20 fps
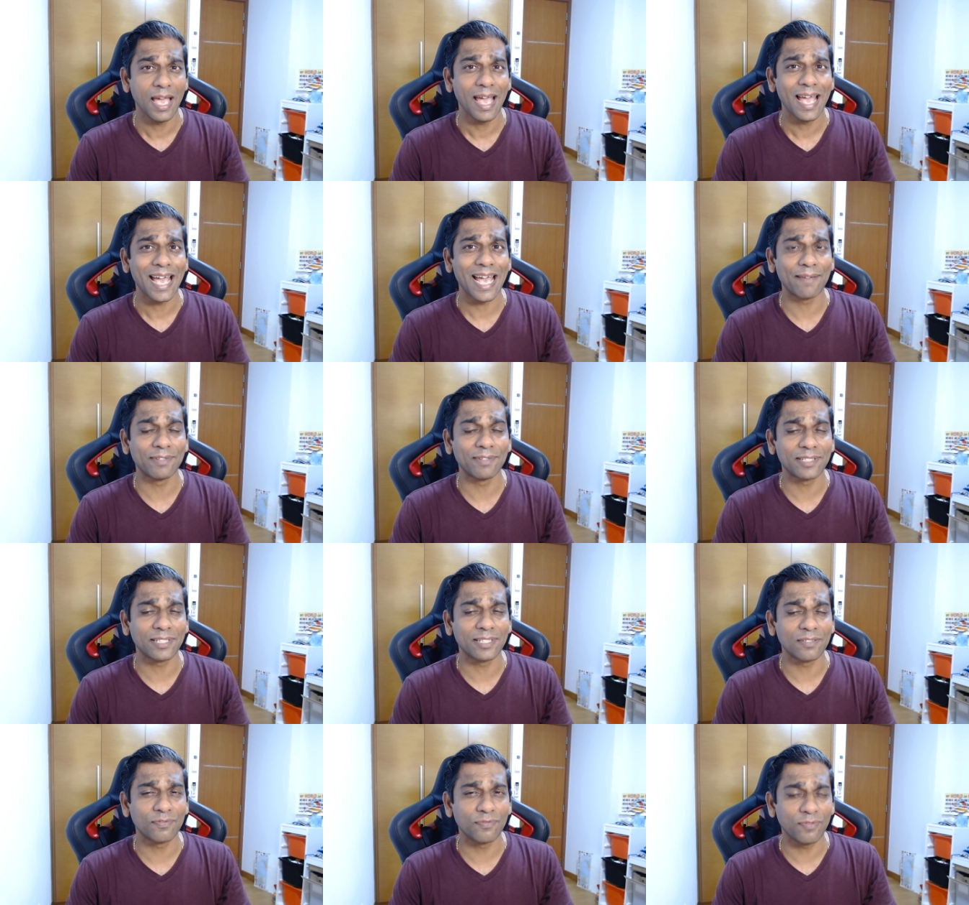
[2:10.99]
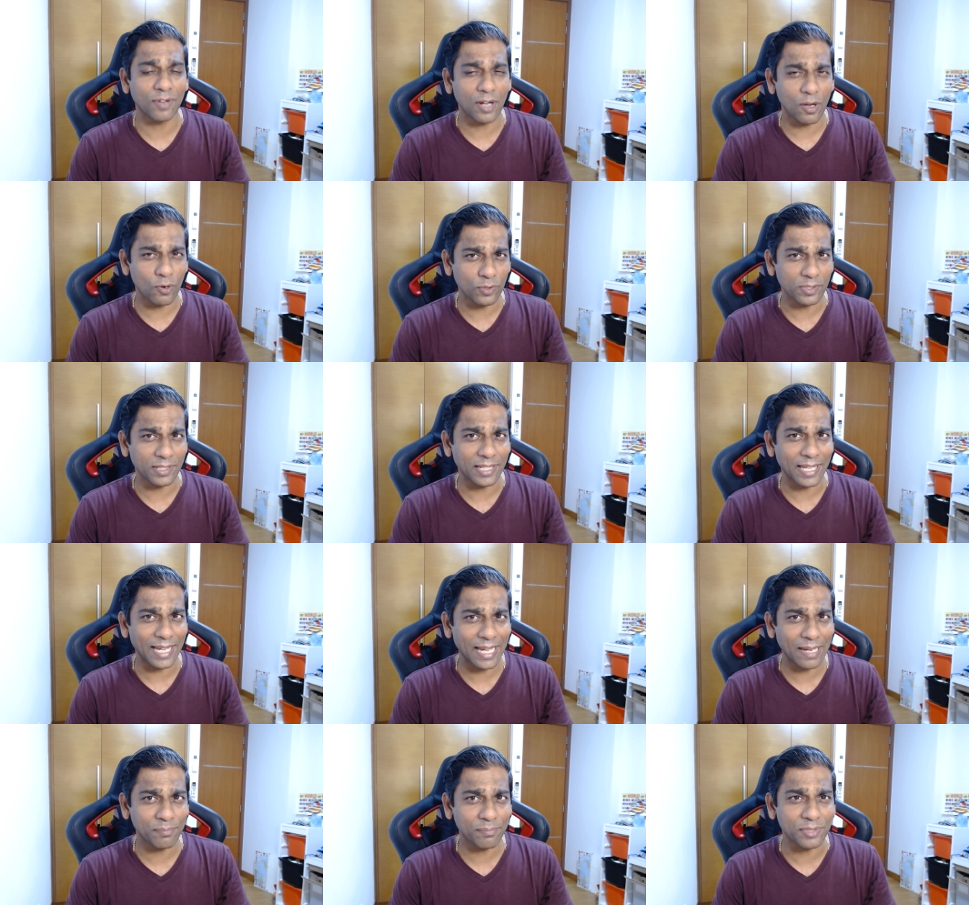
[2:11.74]
Everton found
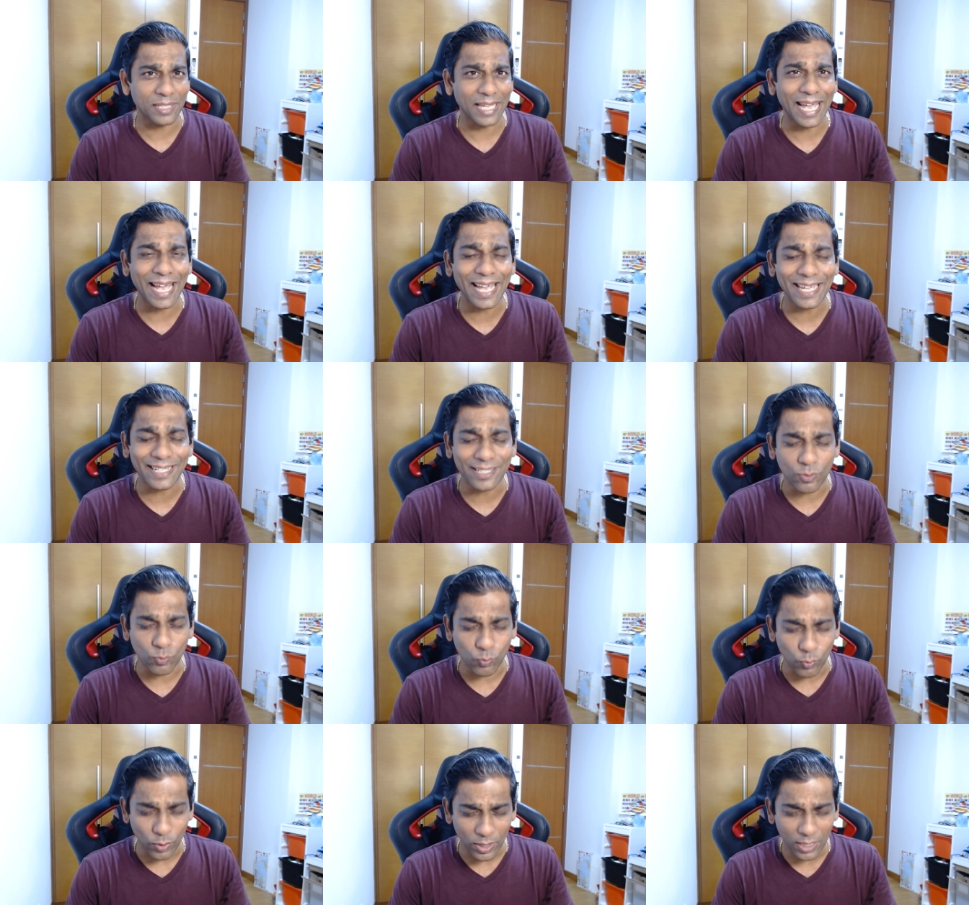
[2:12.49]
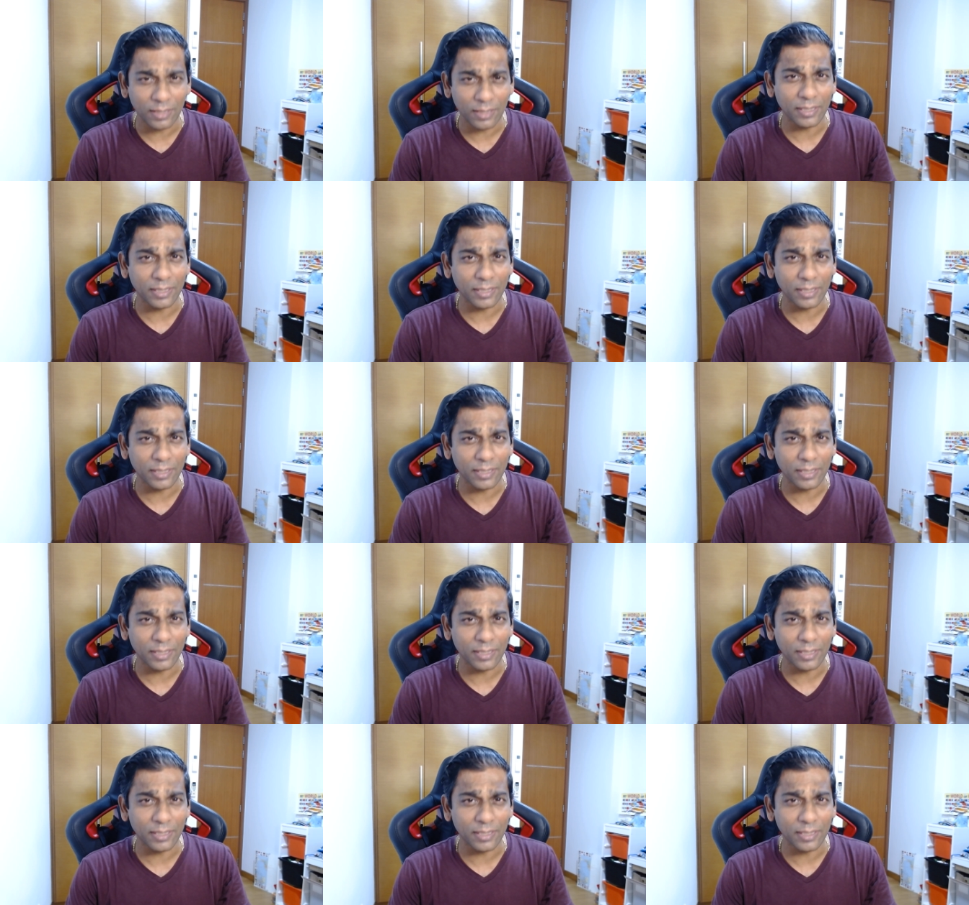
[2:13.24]
gaps at will.